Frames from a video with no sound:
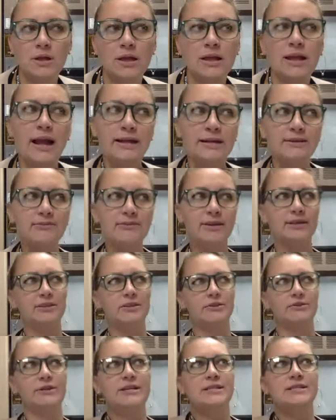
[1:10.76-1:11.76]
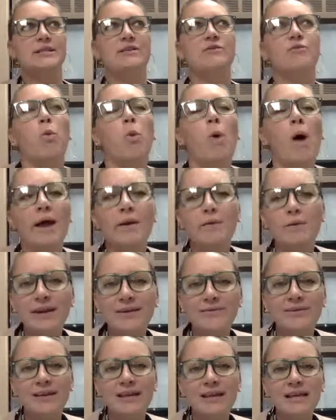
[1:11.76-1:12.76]
of like the reason of why we
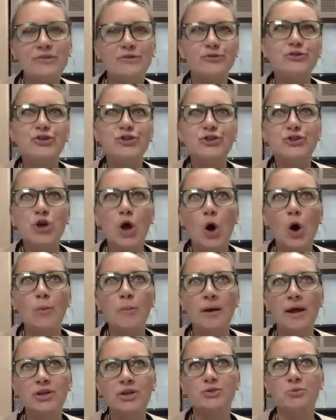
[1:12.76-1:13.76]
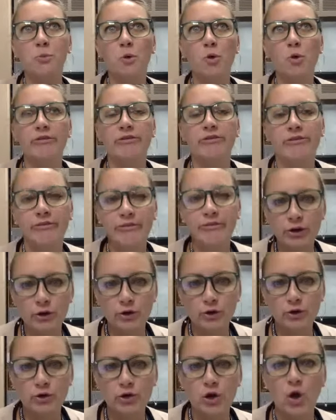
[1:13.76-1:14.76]
have to eat so much more
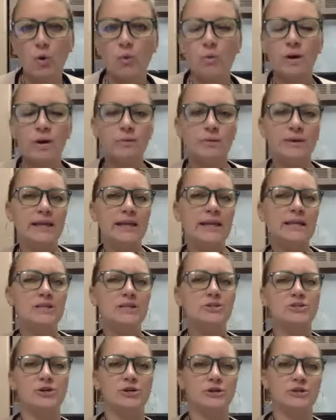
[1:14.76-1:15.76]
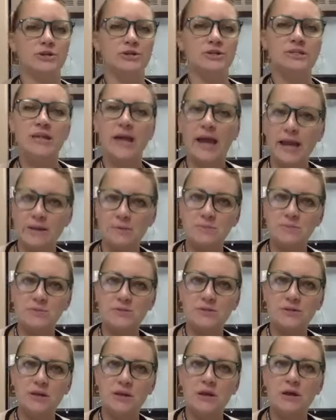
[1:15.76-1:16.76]
food when we eat certain
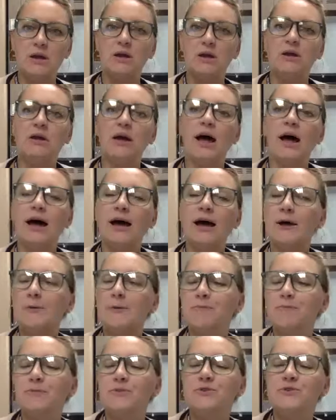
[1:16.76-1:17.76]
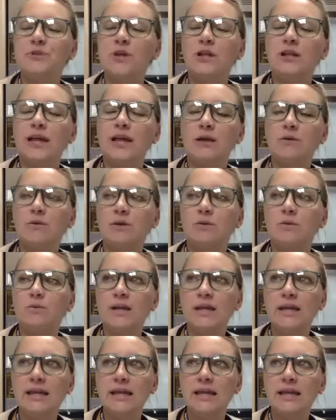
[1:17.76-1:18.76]
types. So like when we
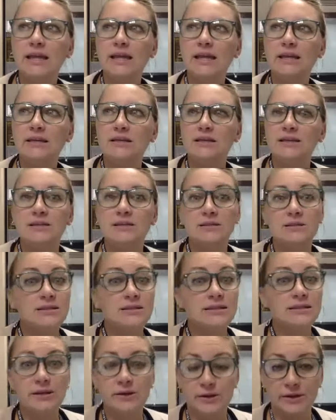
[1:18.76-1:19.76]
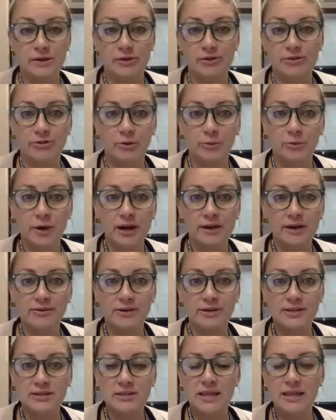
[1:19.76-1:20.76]
eat cereal for
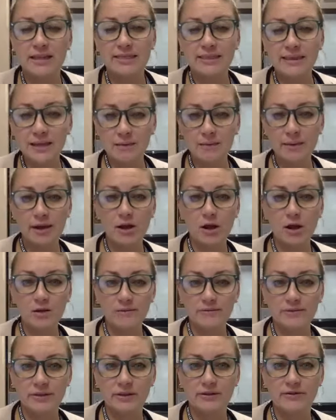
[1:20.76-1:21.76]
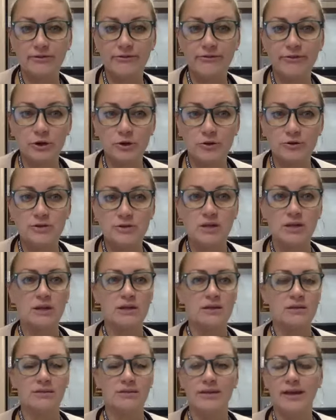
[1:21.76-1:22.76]
breakfast, like think about all of the foods
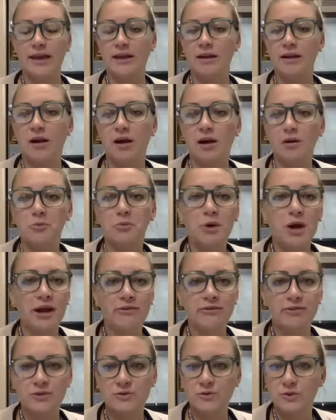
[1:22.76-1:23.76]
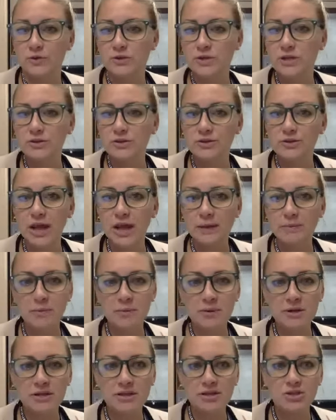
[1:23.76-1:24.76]
that are breakfast foods. Either type them
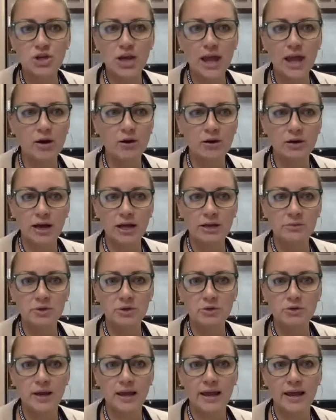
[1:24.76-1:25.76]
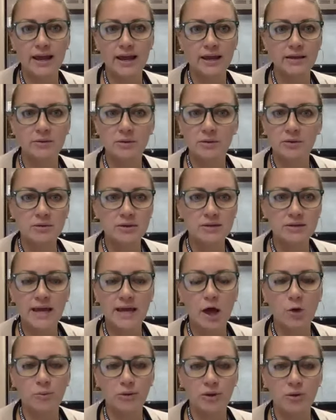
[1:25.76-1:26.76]
into the chat or unmute and
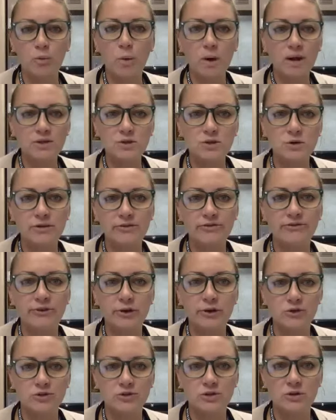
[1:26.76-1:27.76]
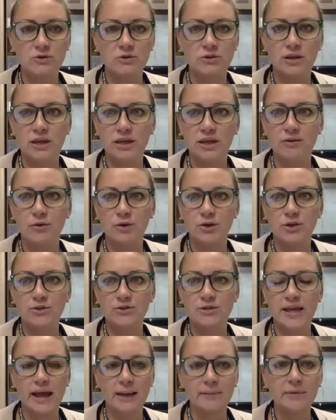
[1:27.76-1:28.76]
tell me, what sort of foods do you think of when you
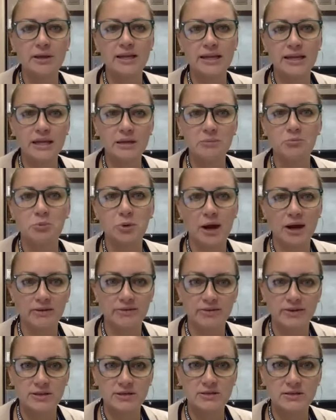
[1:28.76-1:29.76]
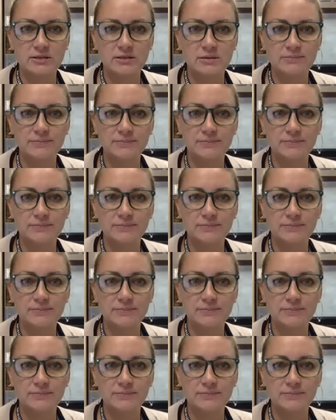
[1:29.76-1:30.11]
say I'm going to eat breakfast?